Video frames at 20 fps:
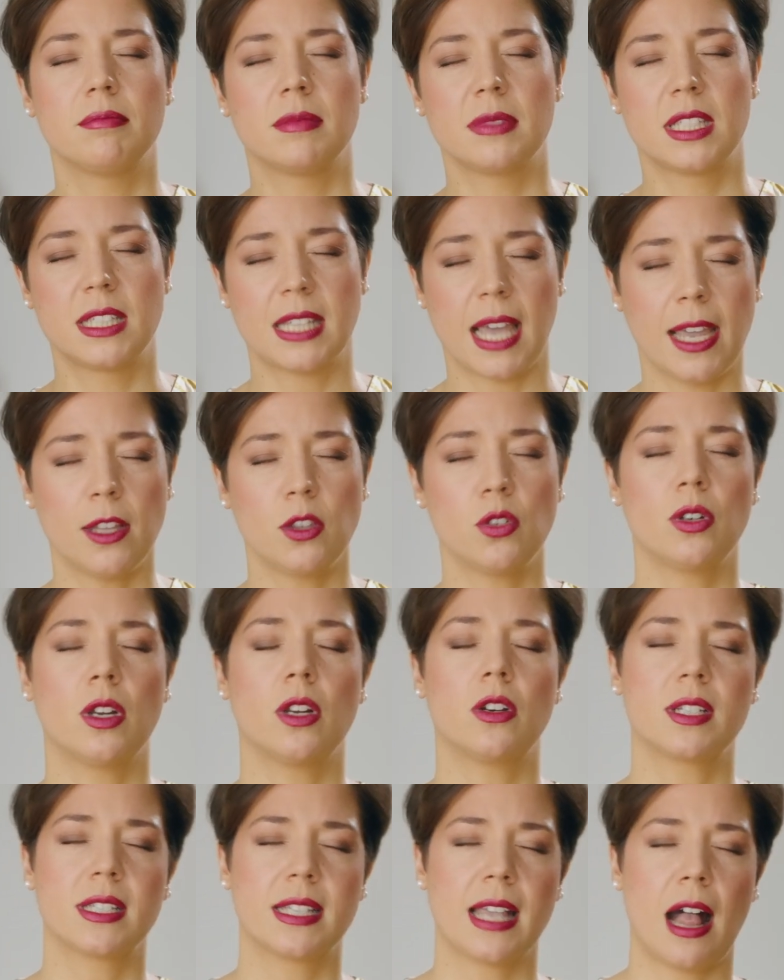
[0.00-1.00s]
say to
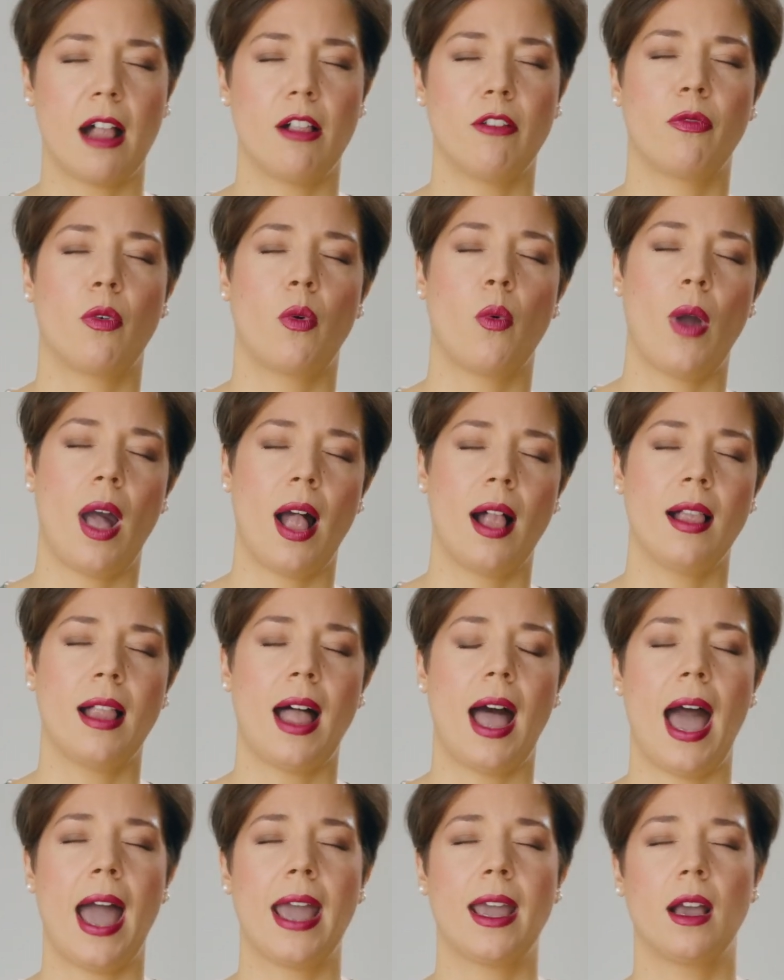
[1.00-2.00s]
yourself,
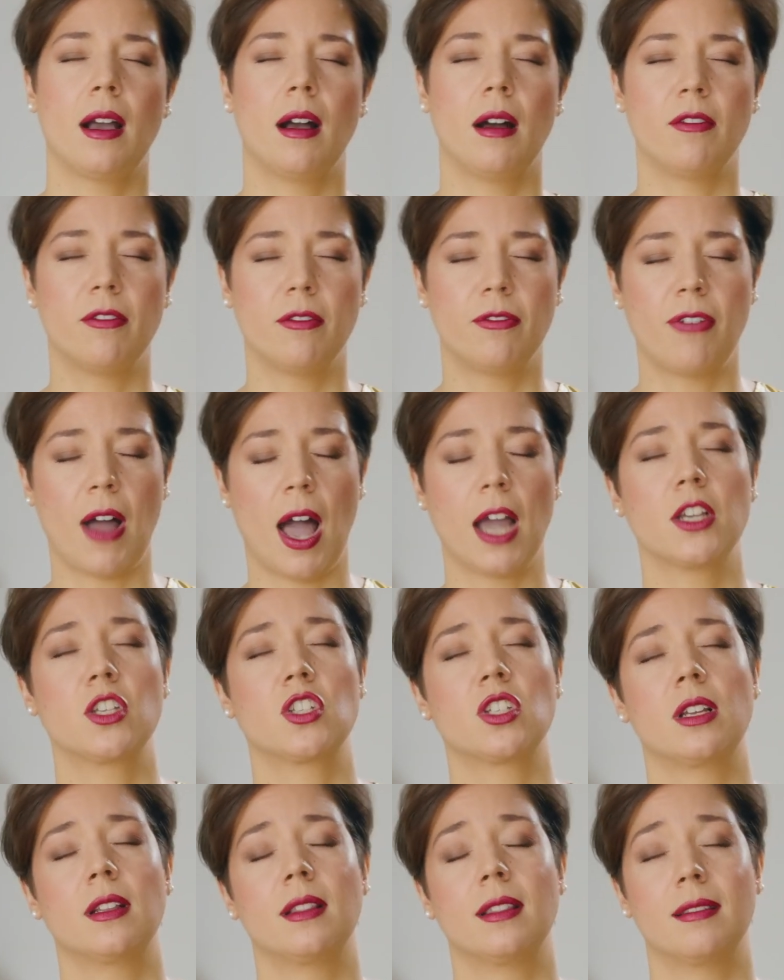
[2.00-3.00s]
well, I
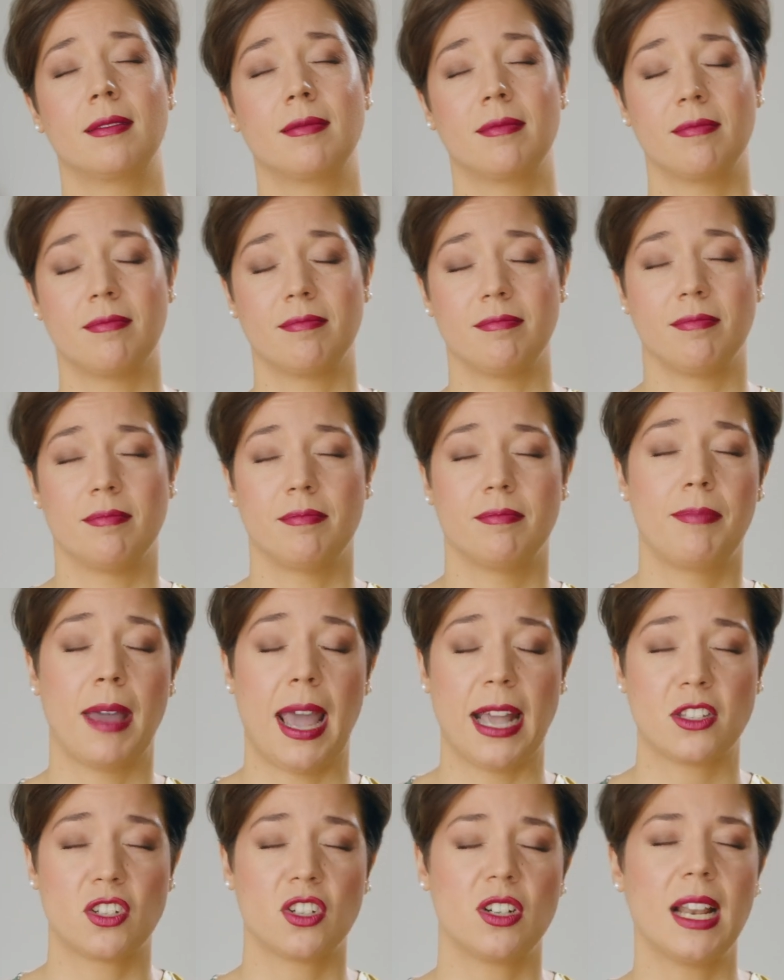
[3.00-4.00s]
function
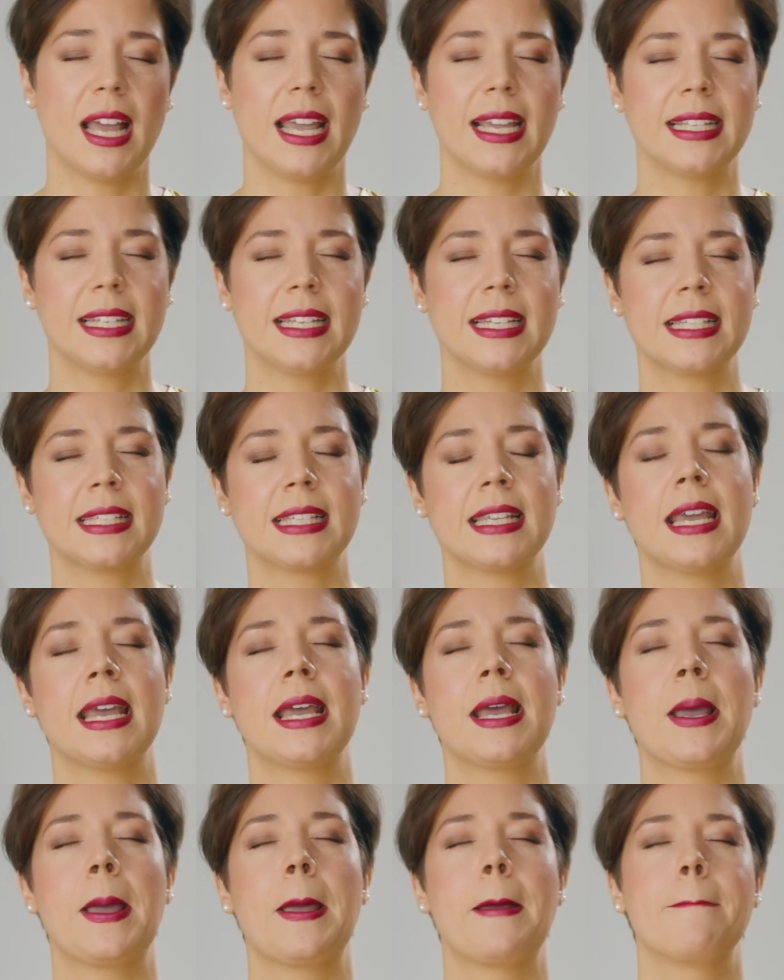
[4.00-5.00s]
better like this,
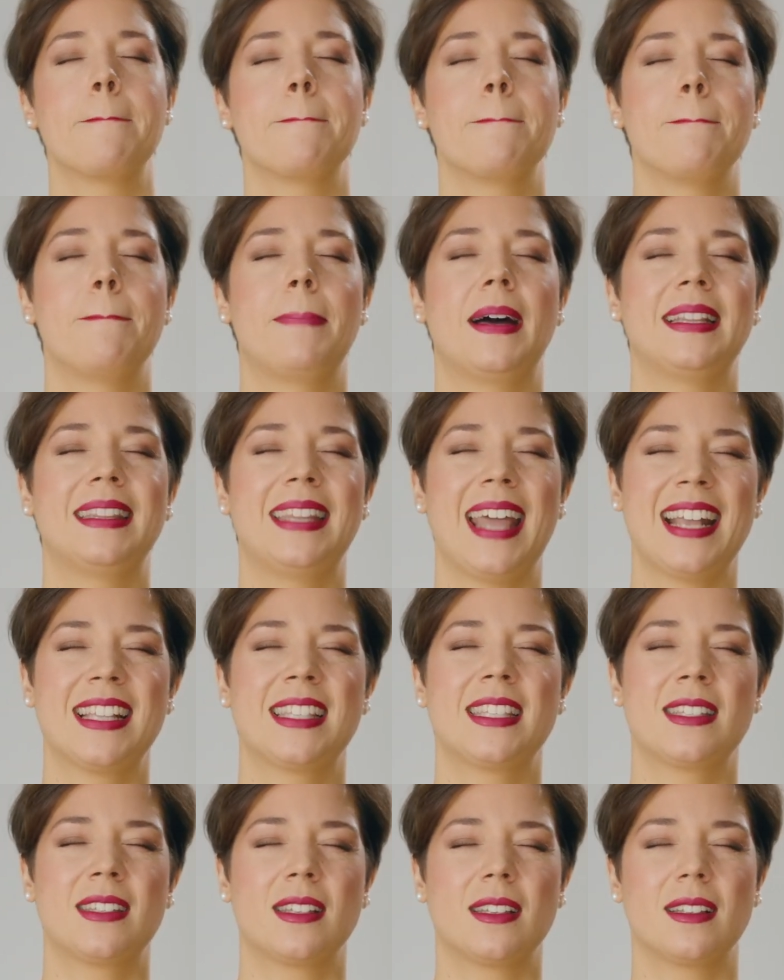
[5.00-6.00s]
but
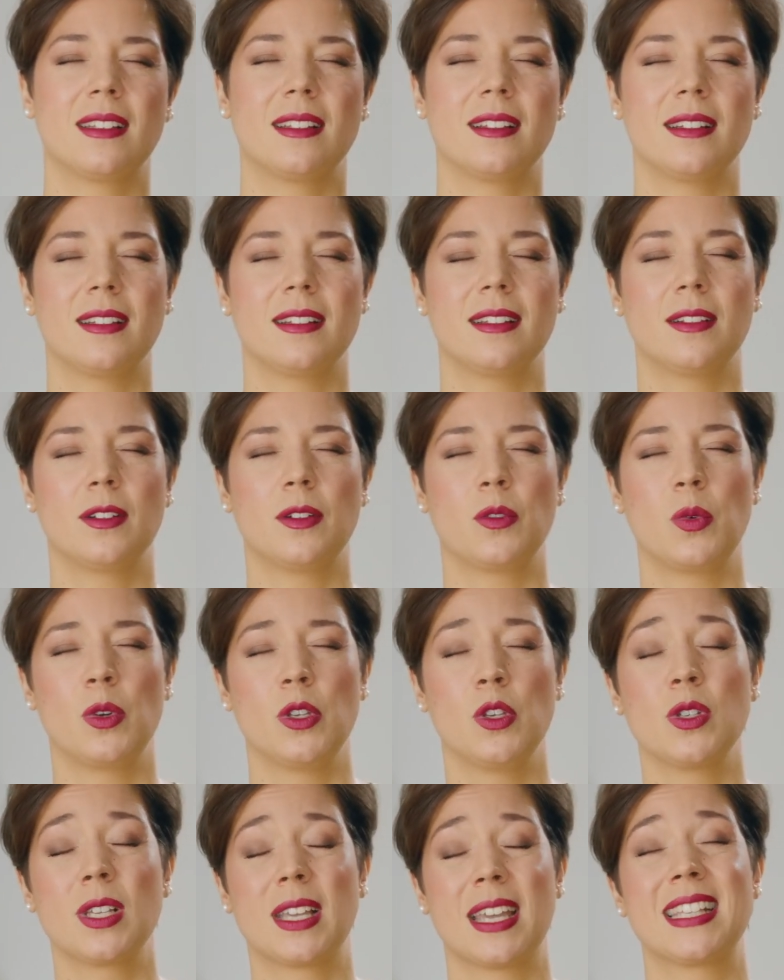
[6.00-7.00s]

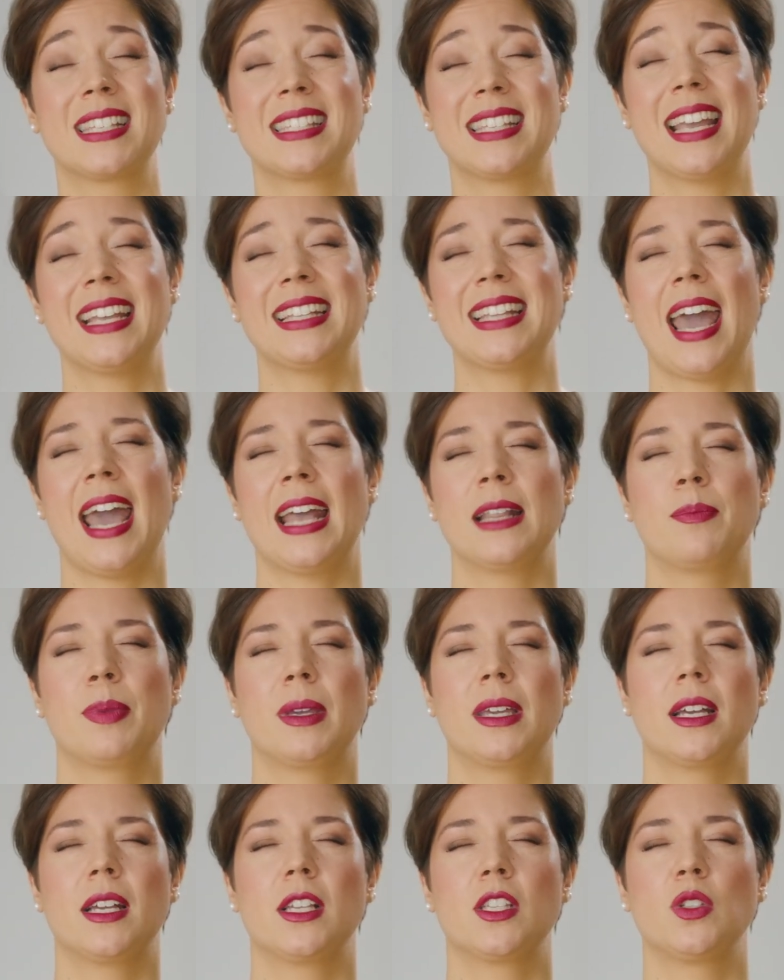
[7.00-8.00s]
you can say that
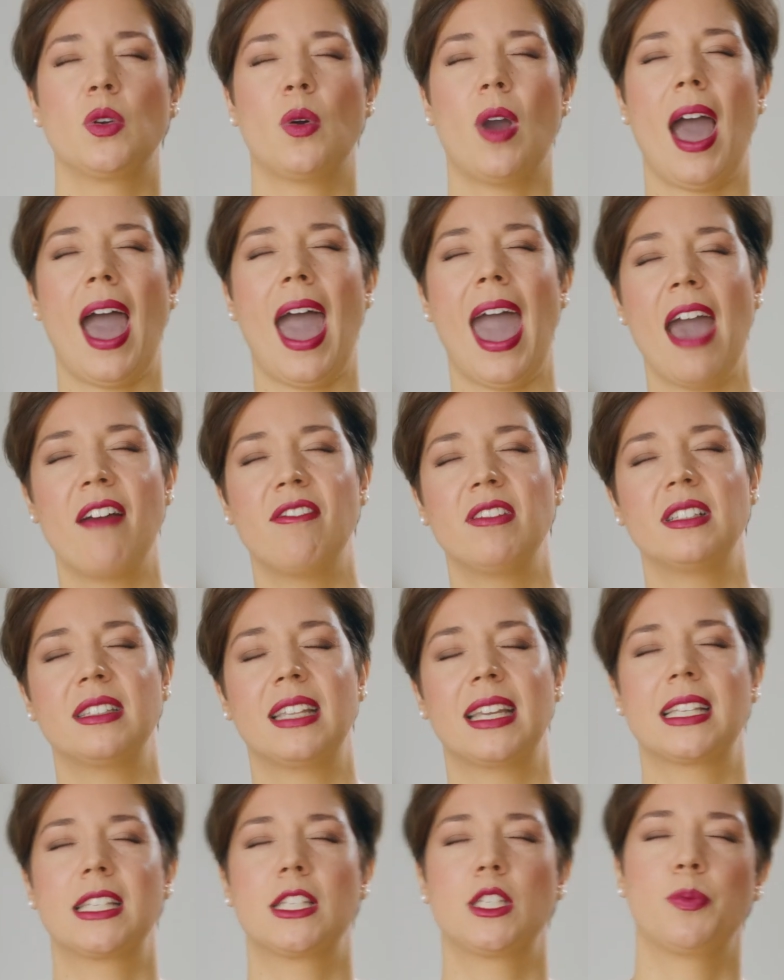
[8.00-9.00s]
because you haven't
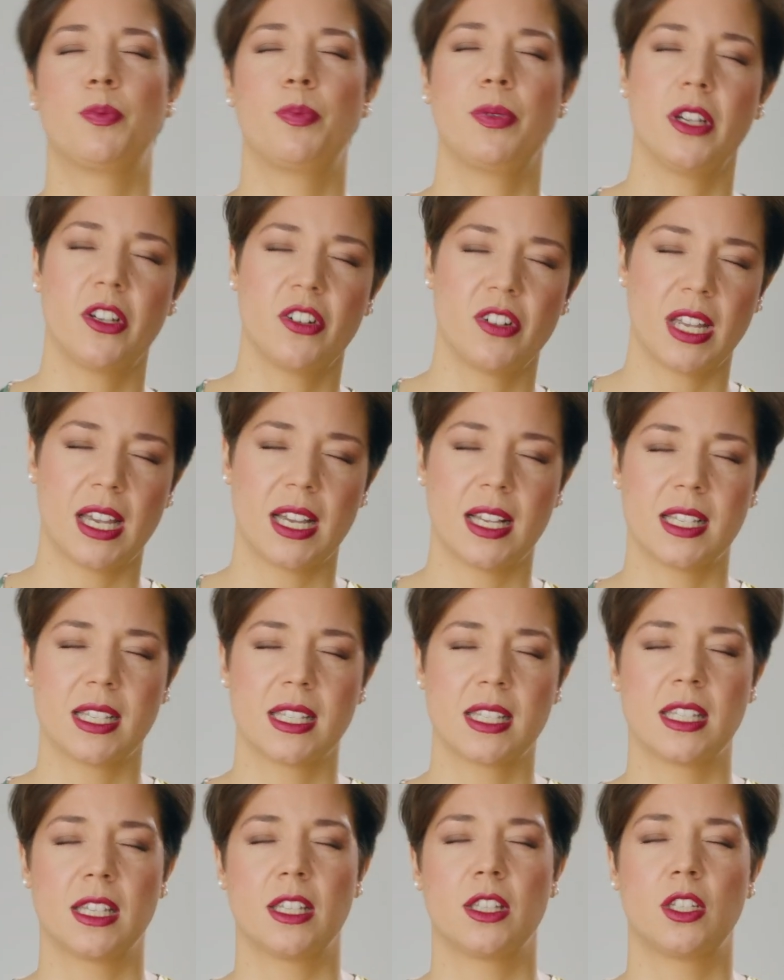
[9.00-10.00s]

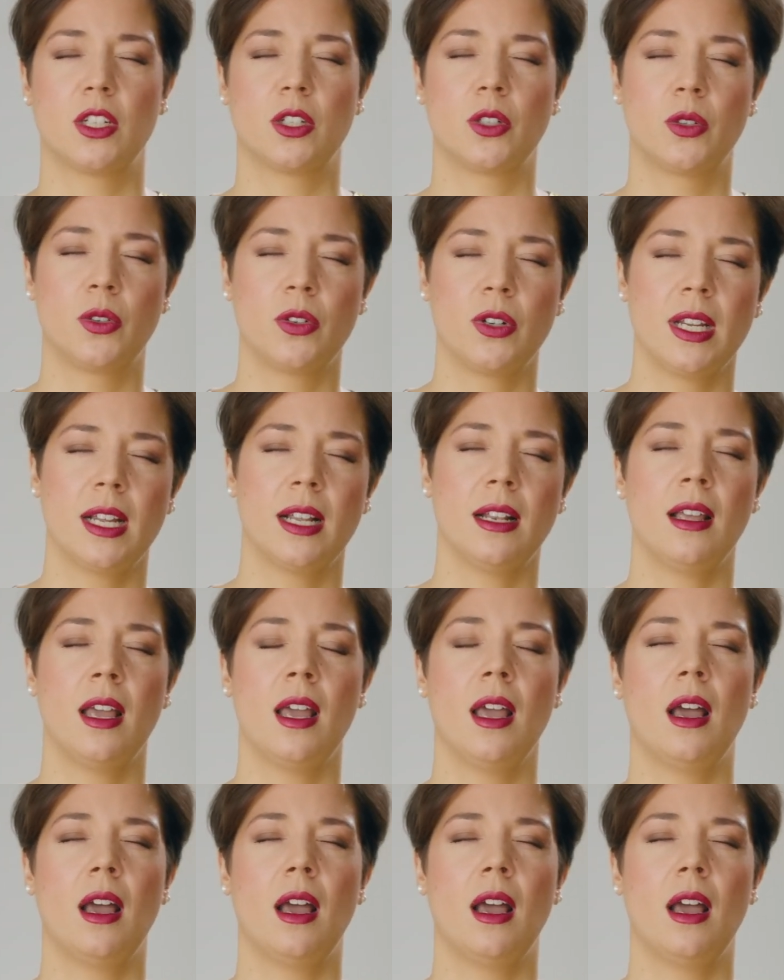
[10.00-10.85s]
experienced the real